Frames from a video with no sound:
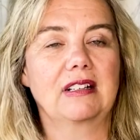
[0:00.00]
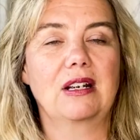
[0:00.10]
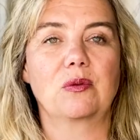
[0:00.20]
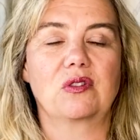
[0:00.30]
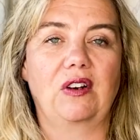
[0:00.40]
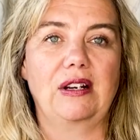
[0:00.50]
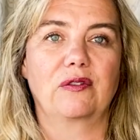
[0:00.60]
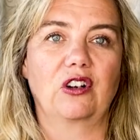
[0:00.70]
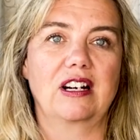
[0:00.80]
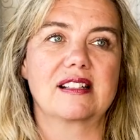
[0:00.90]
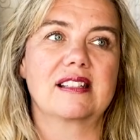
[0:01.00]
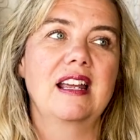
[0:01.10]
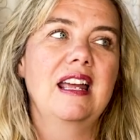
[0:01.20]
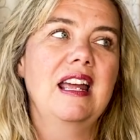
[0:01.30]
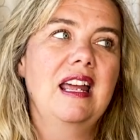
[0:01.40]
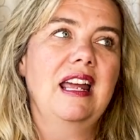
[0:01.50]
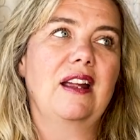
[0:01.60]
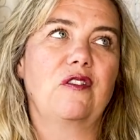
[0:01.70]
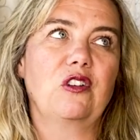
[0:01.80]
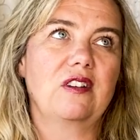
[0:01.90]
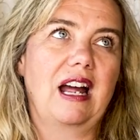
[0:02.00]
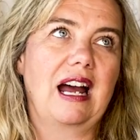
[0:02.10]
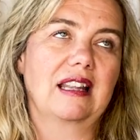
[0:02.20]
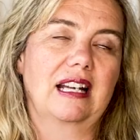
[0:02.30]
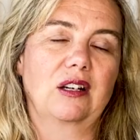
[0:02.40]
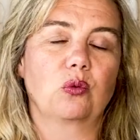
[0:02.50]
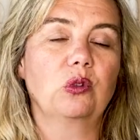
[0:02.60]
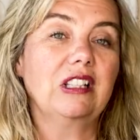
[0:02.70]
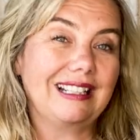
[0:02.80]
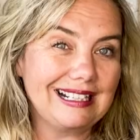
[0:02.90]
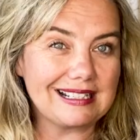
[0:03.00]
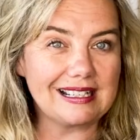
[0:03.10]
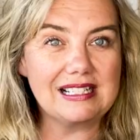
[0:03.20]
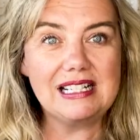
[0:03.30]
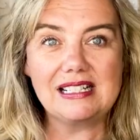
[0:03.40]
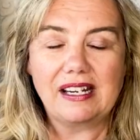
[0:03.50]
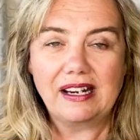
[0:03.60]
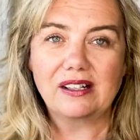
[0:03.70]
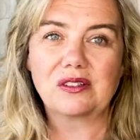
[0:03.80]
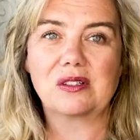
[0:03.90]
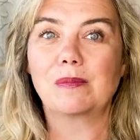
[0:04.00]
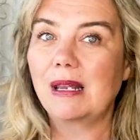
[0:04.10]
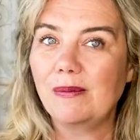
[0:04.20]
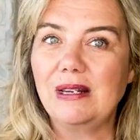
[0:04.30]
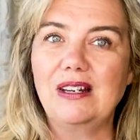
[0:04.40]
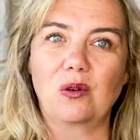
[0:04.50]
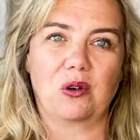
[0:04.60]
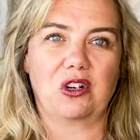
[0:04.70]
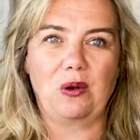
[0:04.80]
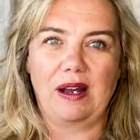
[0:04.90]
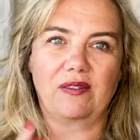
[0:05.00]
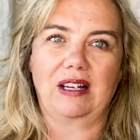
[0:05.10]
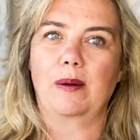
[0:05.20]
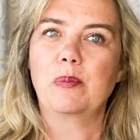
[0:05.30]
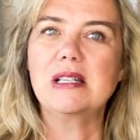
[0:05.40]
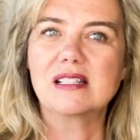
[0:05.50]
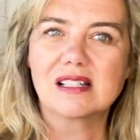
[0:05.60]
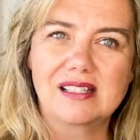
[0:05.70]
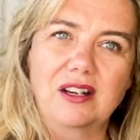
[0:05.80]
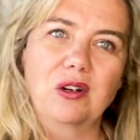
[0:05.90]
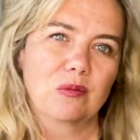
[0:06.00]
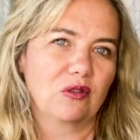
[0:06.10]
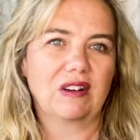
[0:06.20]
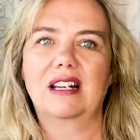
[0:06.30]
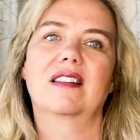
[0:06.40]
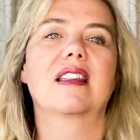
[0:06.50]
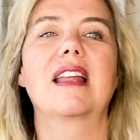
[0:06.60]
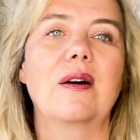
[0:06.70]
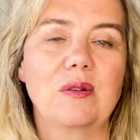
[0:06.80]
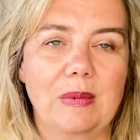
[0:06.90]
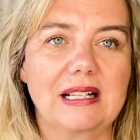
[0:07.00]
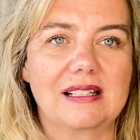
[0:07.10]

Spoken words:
It was fine for us. If you're not like really into the details, maybe, or you have like a business that you're moving, then that would make